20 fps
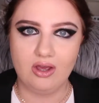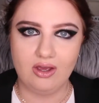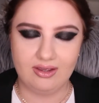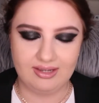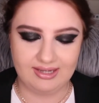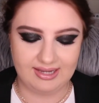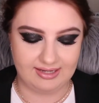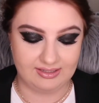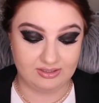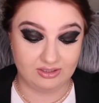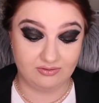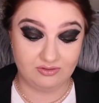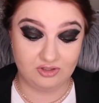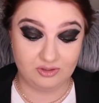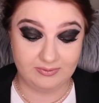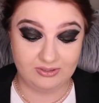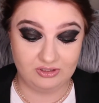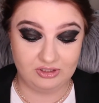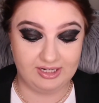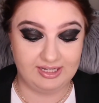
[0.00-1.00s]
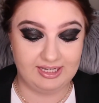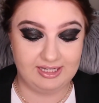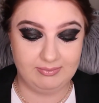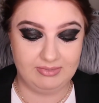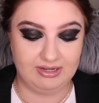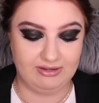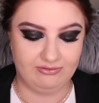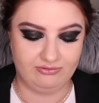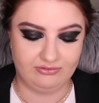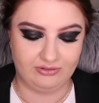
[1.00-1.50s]
Okay, so I've just been checking
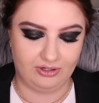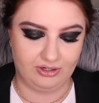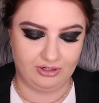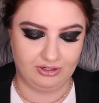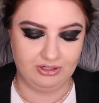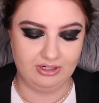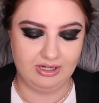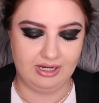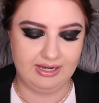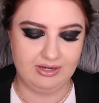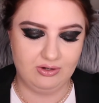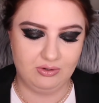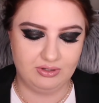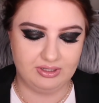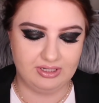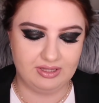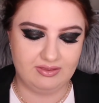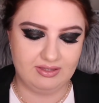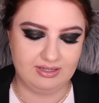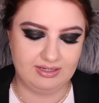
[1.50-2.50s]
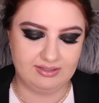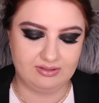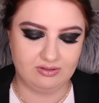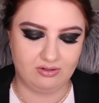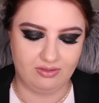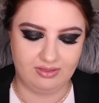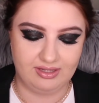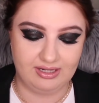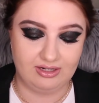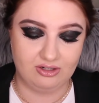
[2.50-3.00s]
my phone. I ordered these
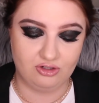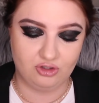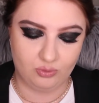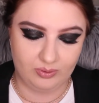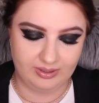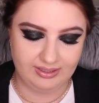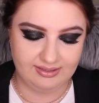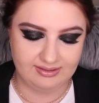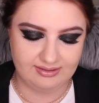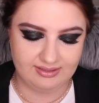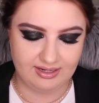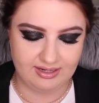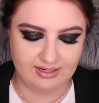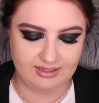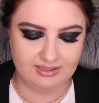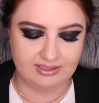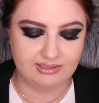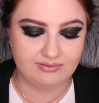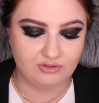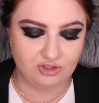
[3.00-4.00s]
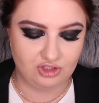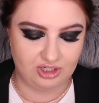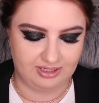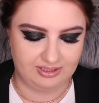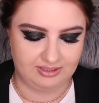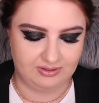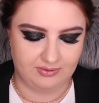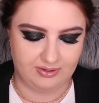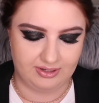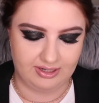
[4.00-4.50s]
on the 22nd of
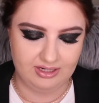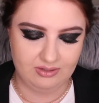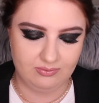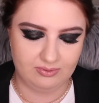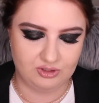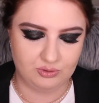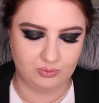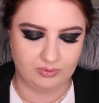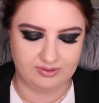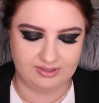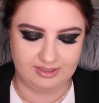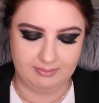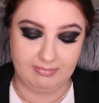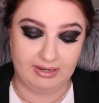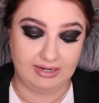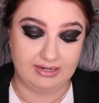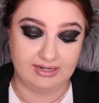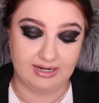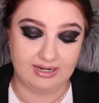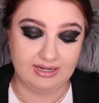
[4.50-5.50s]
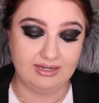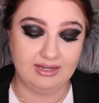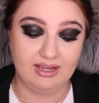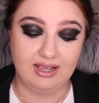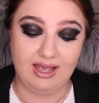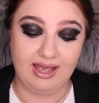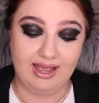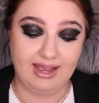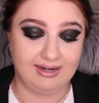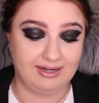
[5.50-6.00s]
January, which was the Monday,
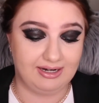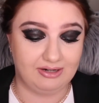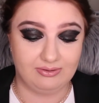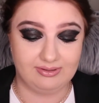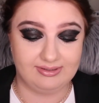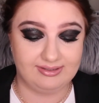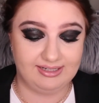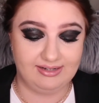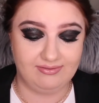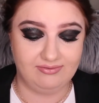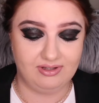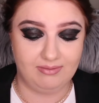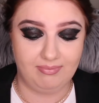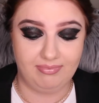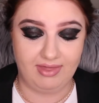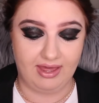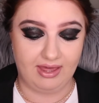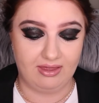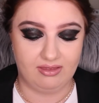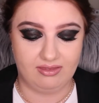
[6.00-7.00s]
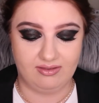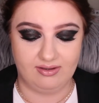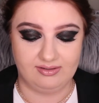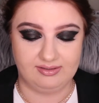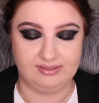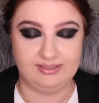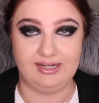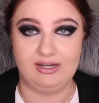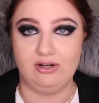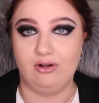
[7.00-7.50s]
and I received them that
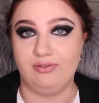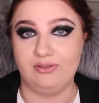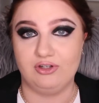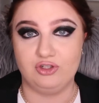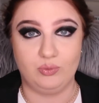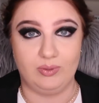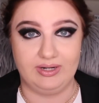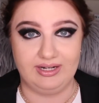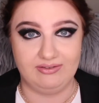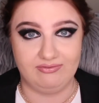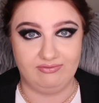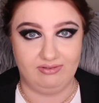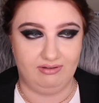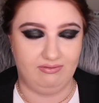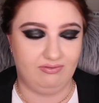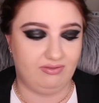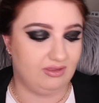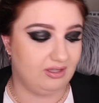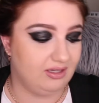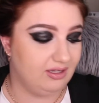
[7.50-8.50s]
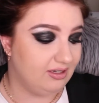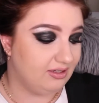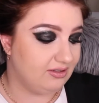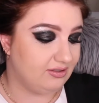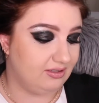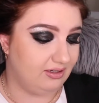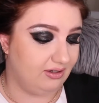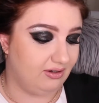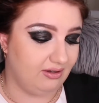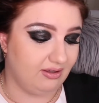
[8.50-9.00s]
Thursday on the 25th.
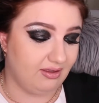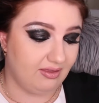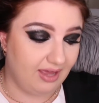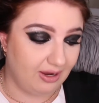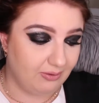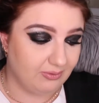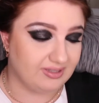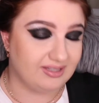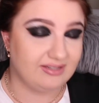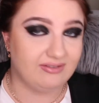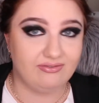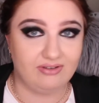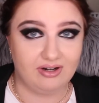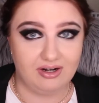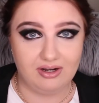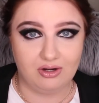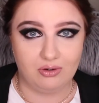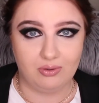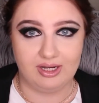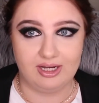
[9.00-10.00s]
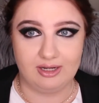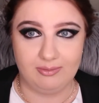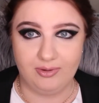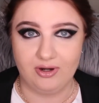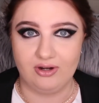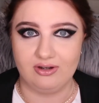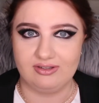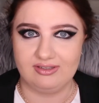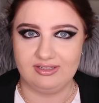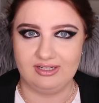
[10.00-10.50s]
So that was very quick
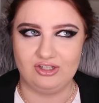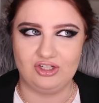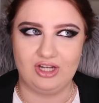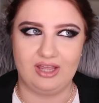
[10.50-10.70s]
postage.